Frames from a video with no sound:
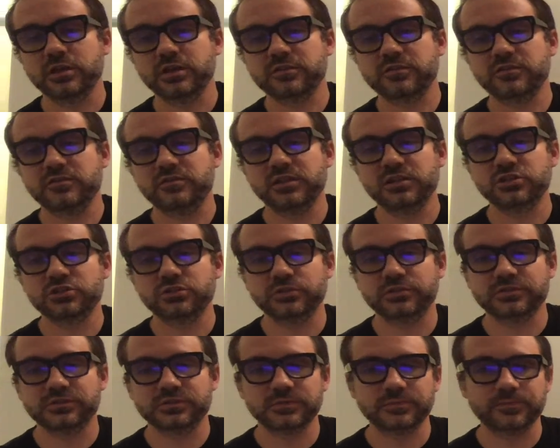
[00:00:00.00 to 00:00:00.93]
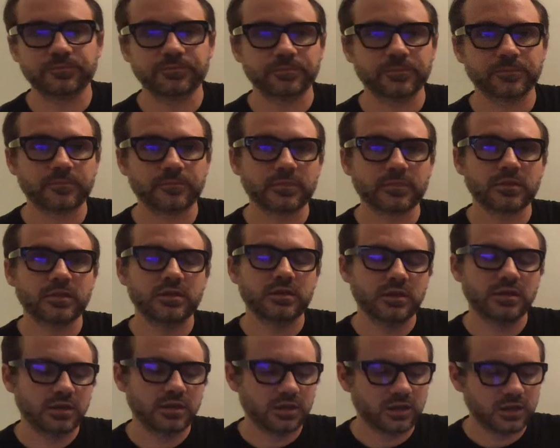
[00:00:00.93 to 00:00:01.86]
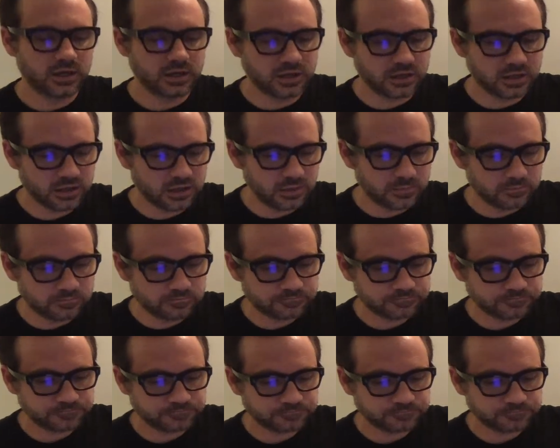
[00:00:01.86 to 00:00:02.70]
existentialism. Um,